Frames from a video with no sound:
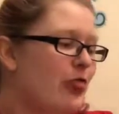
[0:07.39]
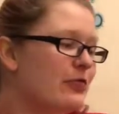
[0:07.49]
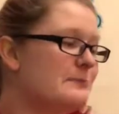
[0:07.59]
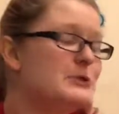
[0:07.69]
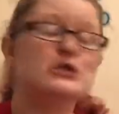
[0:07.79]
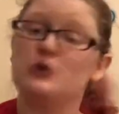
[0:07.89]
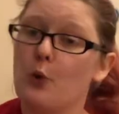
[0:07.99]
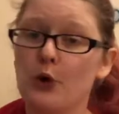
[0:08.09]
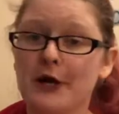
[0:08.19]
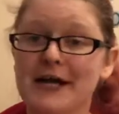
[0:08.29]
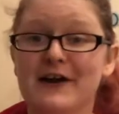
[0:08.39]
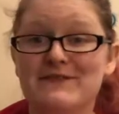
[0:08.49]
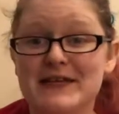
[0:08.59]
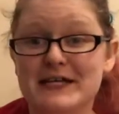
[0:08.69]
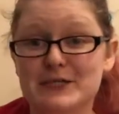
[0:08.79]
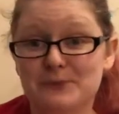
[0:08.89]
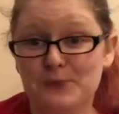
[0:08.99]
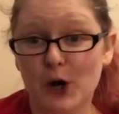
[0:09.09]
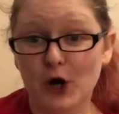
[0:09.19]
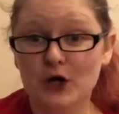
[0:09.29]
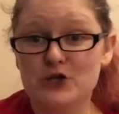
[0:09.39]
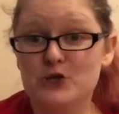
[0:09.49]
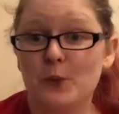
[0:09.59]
the majority of these books